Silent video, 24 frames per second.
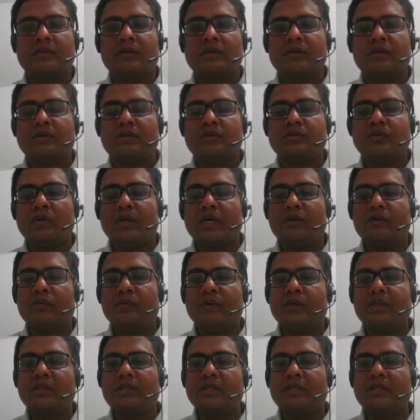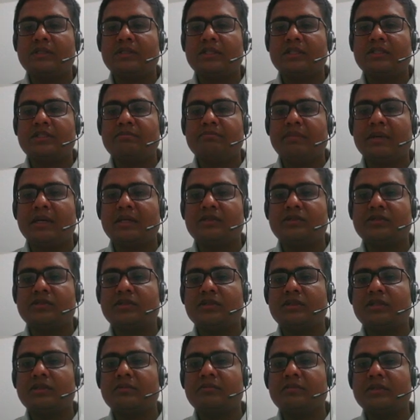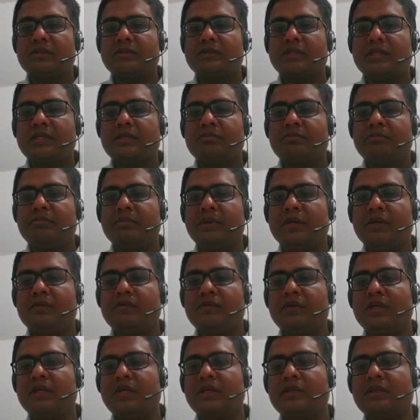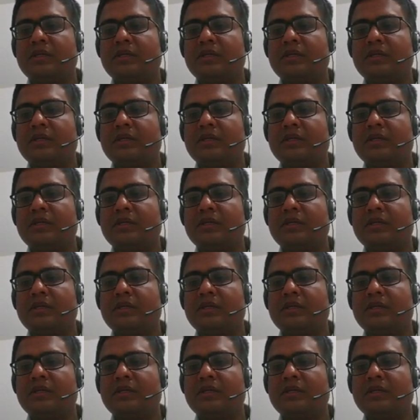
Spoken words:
So, and when there is expansion, it means that PV,